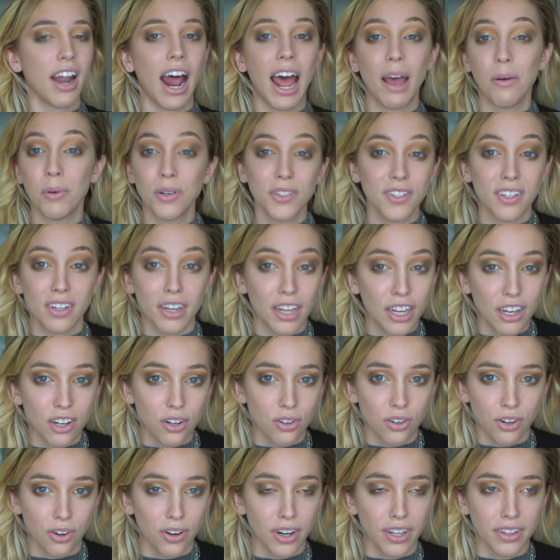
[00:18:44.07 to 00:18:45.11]
I wasn't here
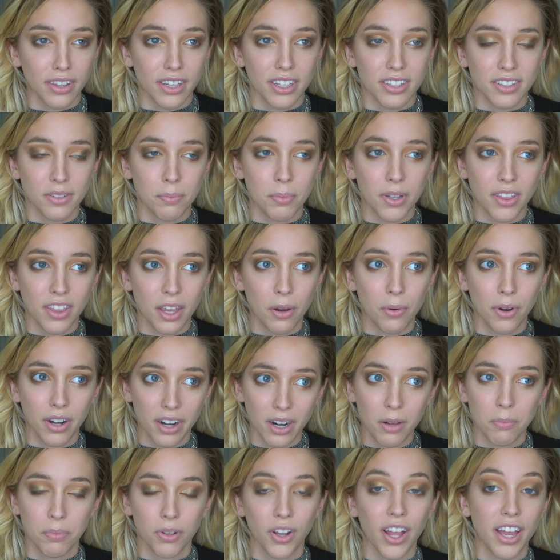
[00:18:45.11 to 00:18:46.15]
during this, but they were
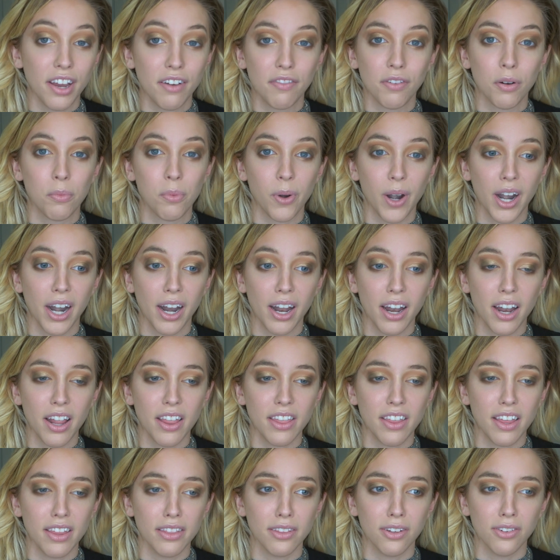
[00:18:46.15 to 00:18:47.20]
gonna play it for Brandon,
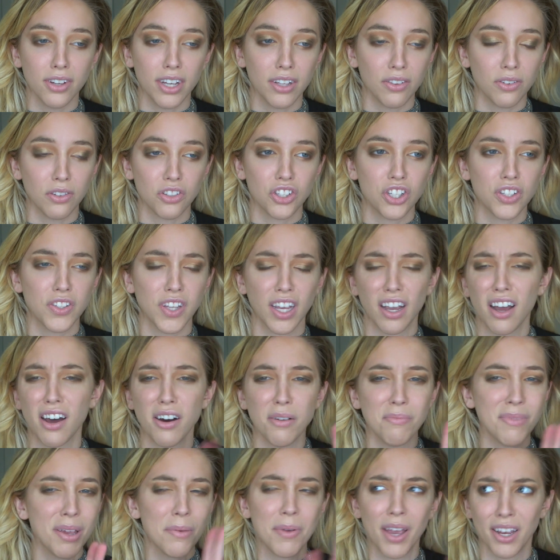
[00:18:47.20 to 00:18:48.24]
and then the landlord, she's like, oh,
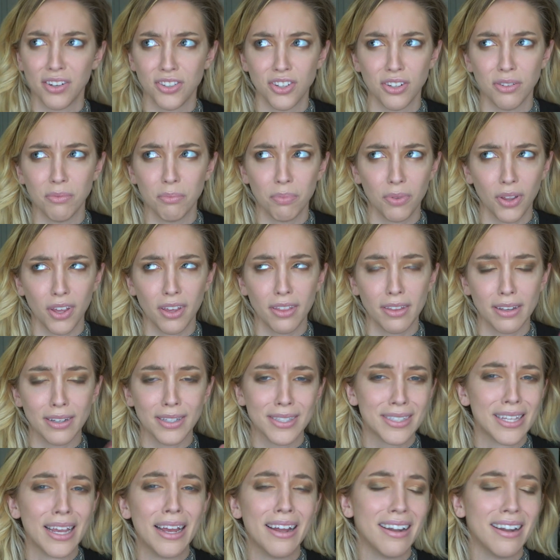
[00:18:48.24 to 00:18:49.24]
maybe I shouldn't play this.